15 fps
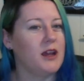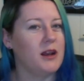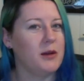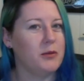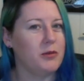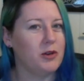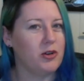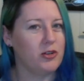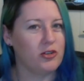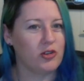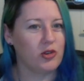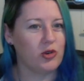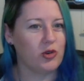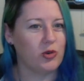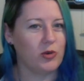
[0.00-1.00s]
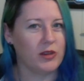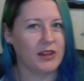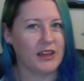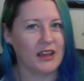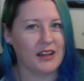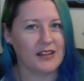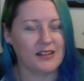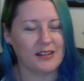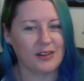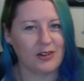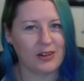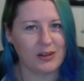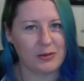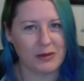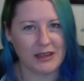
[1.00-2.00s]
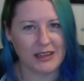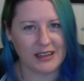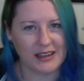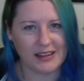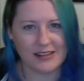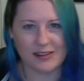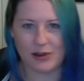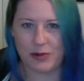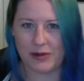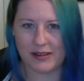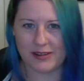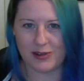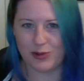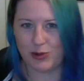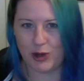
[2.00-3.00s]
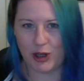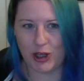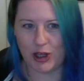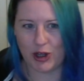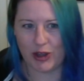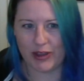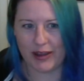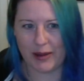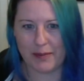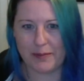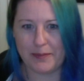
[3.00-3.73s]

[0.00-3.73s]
and I'm not sure what the answer is going to be yet, so we're still working on that.